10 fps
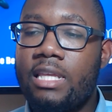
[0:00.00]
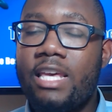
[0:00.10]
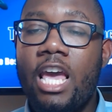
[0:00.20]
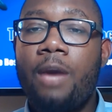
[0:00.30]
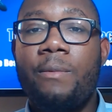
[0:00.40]
the
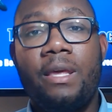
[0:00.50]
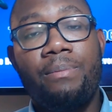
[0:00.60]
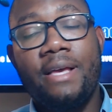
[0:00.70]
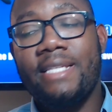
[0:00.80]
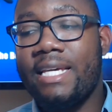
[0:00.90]
game and he
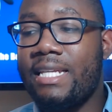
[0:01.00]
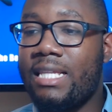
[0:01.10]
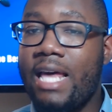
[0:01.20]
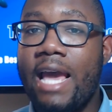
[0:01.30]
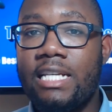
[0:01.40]
plays like he did
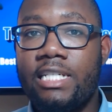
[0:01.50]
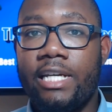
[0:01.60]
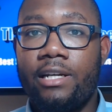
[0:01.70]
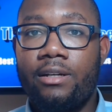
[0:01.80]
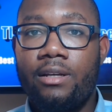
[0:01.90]
last
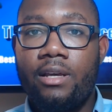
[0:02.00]
year,